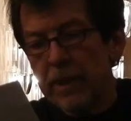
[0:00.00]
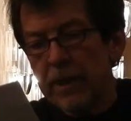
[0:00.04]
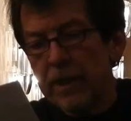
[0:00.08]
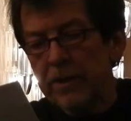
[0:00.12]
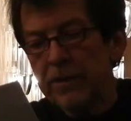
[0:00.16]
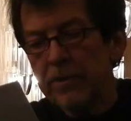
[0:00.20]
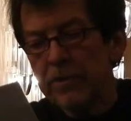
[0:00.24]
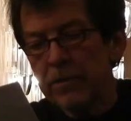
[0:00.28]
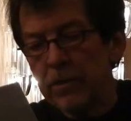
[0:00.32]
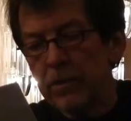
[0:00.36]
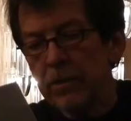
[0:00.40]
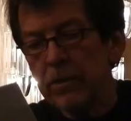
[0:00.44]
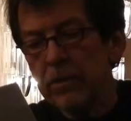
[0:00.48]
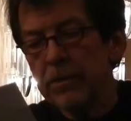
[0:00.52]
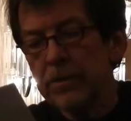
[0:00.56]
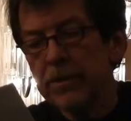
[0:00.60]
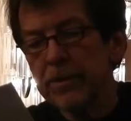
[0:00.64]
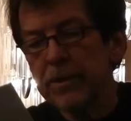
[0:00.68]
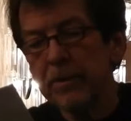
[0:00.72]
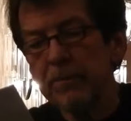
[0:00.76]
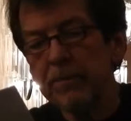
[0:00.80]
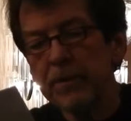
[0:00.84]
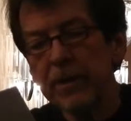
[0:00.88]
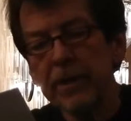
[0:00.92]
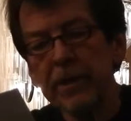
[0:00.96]
He's learned
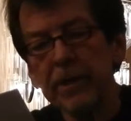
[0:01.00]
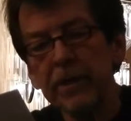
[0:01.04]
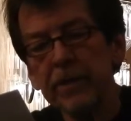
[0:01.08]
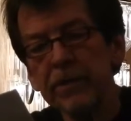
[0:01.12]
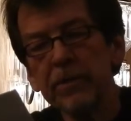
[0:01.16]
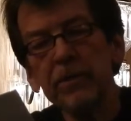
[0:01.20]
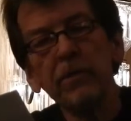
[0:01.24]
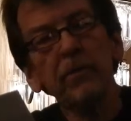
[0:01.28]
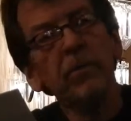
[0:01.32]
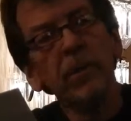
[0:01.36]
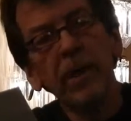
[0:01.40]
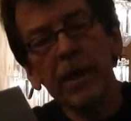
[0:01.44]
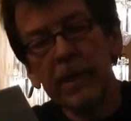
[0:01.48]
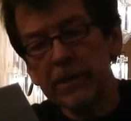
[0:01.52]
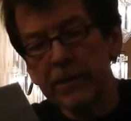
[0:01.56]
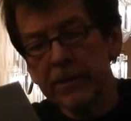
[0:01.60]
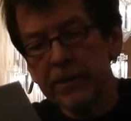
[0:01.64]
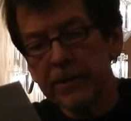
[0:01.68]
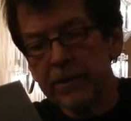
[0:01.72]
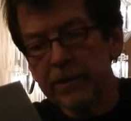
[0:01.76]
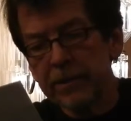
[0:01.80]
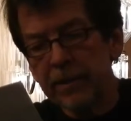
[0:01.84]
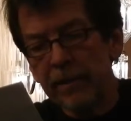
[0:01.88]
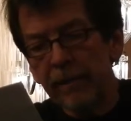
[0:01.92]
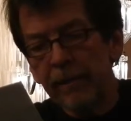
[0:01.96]
something in his
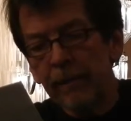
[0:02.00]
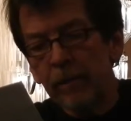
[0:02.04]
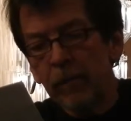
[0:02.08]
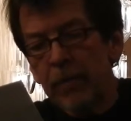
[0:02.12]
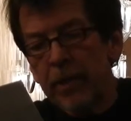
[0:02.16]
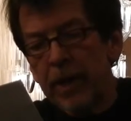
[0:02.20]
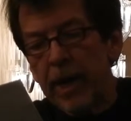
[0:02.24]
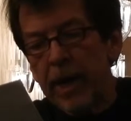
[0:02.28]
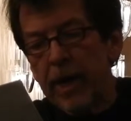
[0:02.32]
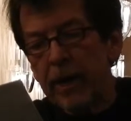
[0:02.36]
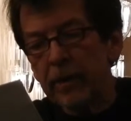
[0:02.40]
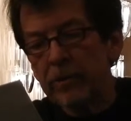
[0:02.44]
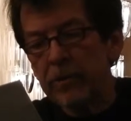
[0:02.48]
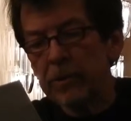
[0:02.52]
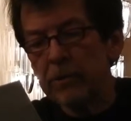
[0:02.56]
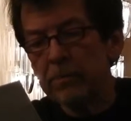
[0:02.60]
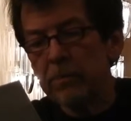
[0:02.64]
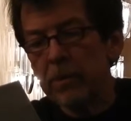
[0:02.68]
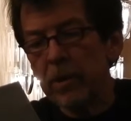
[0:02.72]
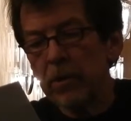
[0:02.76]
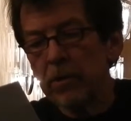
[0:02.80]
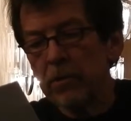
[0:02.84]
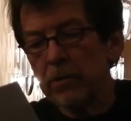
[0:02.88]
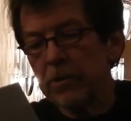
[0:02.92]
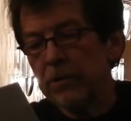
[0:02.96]
quest, the house
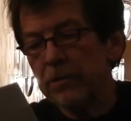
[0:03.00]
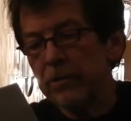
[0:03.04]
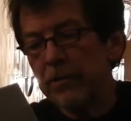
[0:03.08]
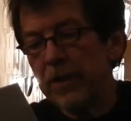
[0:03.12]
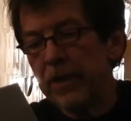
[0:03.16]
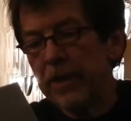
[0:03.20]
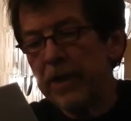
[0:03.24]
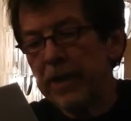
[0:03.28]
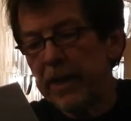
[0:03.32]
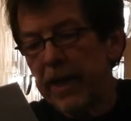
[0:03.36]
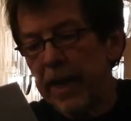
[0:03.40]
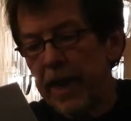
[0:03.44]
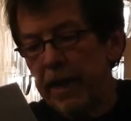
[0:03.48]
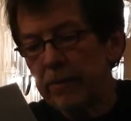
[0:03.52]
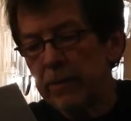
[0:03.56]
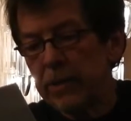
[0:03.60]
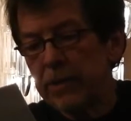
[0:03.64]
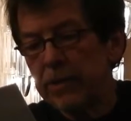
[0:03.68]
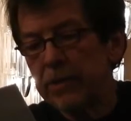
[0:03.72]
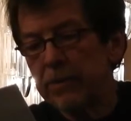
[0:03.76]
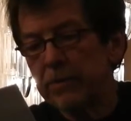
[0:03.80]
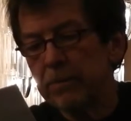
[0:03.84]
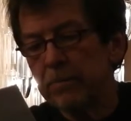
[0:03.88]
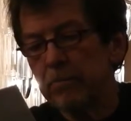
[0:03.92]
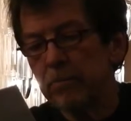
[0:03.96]
sparrow's feeding
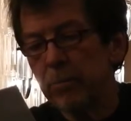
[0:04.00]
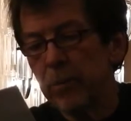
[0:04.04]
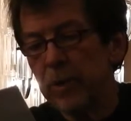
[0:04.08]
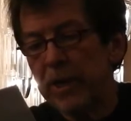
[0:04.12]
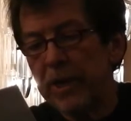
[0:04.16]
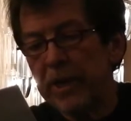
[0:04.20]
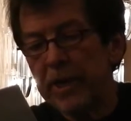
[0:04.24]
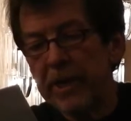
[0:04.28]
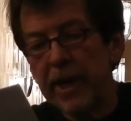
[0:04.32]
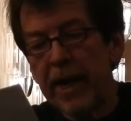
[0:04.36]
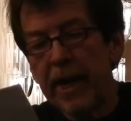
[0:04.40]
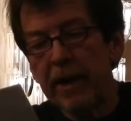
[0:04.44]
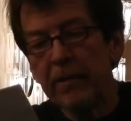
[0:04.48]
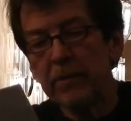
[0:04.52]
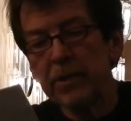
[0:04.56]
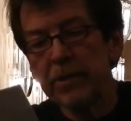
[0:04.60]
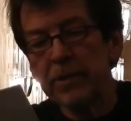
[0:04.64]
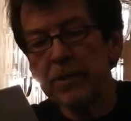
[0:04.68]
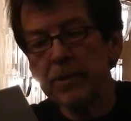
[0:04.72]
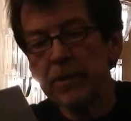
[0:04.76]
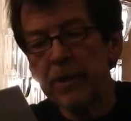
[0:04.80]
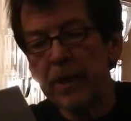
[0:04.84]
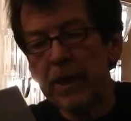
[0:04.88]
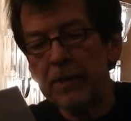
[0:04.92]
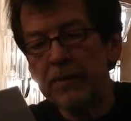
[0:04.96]
habits, breeding
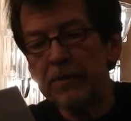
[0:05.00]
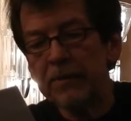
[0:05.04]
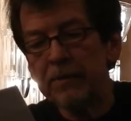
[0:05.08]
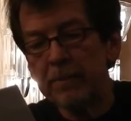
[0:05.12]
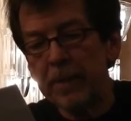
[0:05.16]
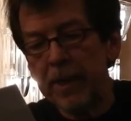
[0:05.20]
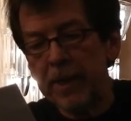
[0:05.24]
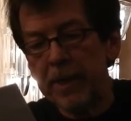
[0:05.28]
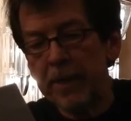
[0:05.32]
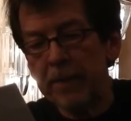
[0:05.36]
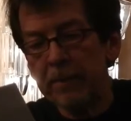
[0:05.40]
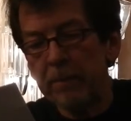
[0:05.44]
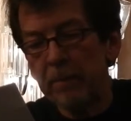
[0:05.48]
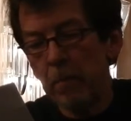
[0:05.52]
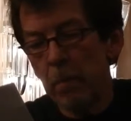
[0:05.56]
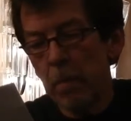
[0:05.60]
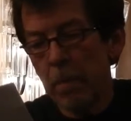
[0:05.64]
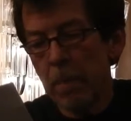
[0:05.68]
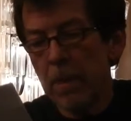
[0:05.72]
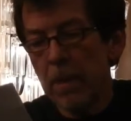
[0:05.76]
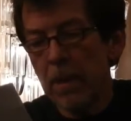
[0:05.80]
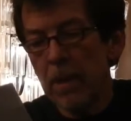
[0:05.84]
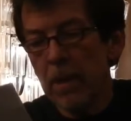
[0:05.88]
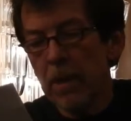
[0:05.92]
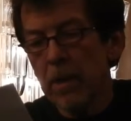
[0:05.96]
habits, lifespan.
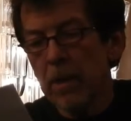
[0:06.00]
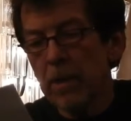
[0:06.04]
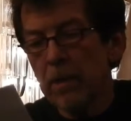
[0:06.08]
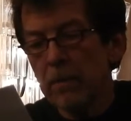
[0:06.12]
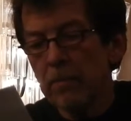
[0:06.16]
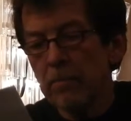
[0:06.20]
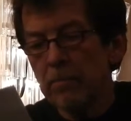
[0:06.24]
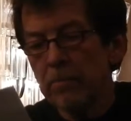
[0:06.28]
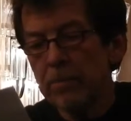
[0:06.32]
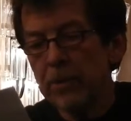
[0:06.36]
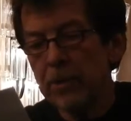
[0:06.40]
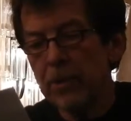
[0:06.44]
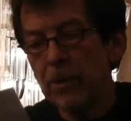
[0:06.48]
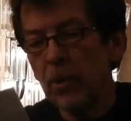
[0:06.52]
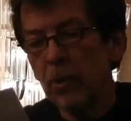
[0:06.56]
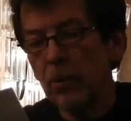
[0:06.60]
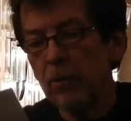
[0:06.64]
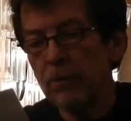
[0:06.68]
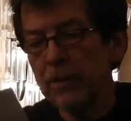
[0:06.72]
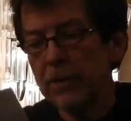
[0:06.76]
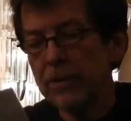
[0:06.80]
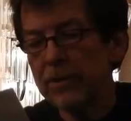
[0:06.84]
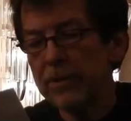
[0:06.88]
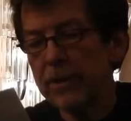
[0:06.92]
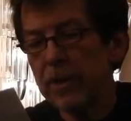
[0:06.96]
But
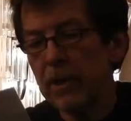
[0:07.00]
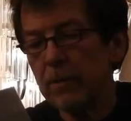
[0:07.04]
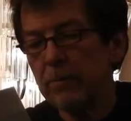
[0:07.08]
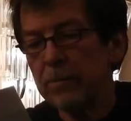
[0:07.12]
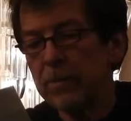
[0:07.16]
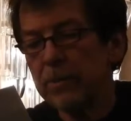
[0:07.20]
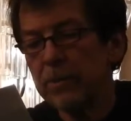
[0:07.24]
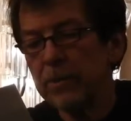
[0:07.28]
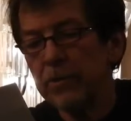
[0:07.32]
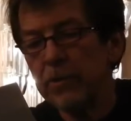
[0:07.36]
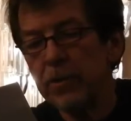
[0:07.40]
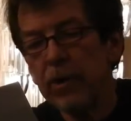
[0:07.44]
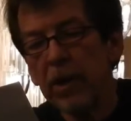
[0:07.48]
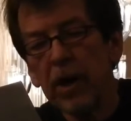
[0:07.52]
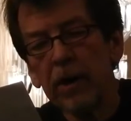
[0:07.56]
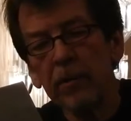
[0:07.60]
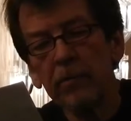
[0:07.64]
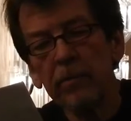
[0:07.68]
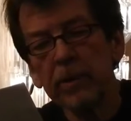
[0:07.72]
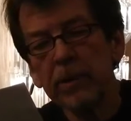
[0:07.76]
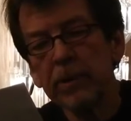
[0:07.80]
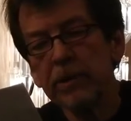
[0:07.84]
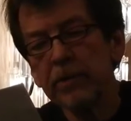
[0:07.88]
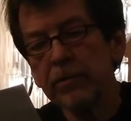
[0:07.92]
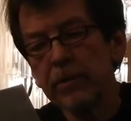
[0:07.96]
all this comes to
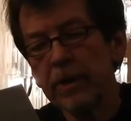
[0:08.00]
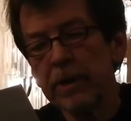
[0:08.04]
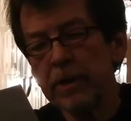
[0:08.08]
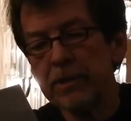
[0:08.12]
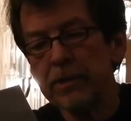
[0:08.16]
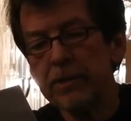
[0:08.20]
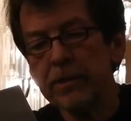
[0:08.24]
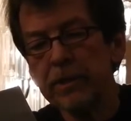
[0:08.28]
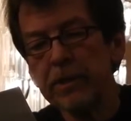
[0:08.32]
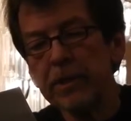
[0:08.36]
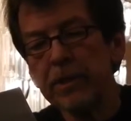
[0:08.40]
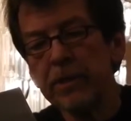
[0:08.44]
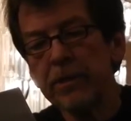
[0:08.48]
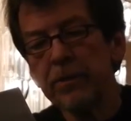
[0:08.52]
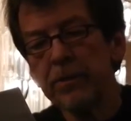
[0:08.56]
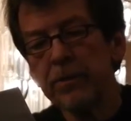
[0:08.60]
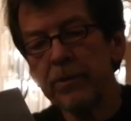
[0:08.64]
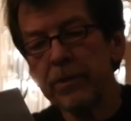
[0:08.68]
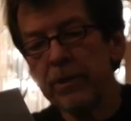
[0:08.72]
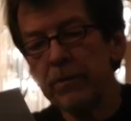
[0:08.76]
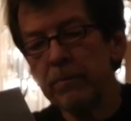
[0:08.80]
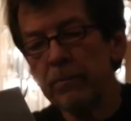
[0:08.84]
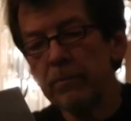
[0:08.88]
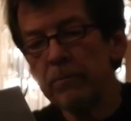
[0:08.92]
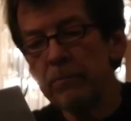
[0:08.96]
naught when he tries to kill
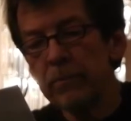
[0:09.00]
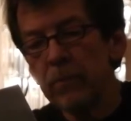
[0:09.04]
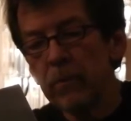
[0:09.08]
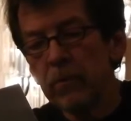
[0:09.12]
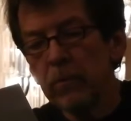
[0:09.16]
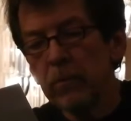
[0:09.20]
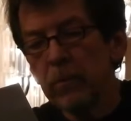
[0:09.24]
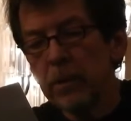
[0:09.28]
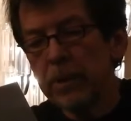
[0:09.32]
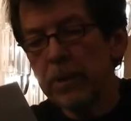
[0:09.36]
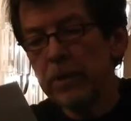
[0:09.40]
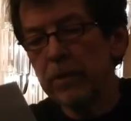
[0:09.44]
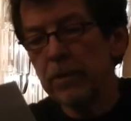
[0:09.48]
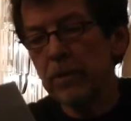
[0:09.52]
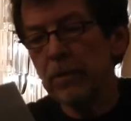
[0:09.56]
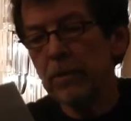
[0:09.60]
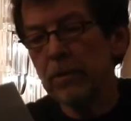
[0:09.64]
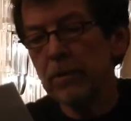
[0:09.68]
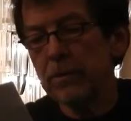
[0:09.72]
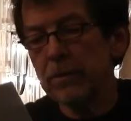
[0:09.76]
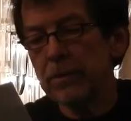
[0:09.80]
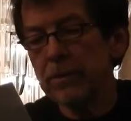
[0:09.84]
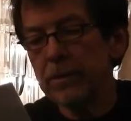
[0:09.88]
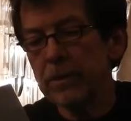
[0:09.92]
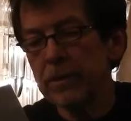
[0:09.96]
them. What he
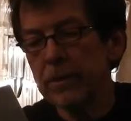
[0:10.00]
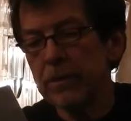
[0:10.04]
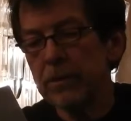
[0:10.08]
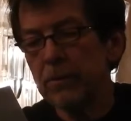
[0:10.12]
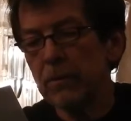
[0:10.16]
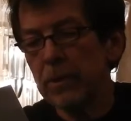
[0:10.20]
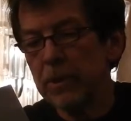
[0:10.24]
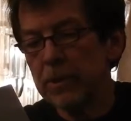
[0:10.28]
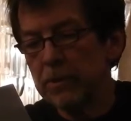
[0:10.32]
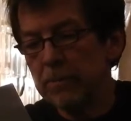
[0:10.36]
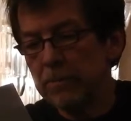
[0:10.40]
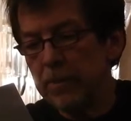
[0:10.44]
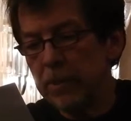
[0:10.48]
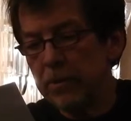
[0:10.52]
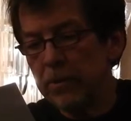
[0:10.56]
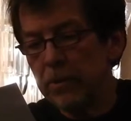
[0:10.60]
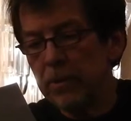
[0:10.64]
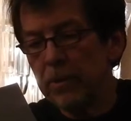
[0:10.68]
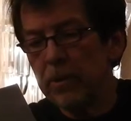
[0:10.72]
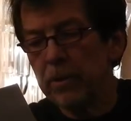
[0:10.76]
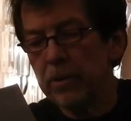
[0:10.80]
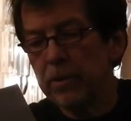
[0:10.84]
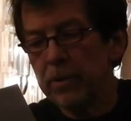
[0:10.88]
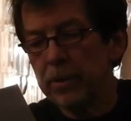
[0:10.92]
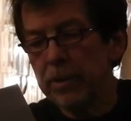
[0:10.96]
learns is what's been
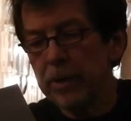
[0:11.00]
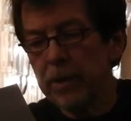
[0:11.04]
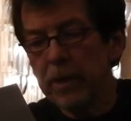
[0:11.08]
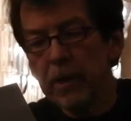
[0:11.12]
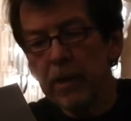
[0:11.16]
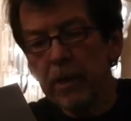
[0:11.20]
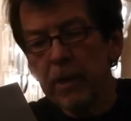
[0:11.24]
learned.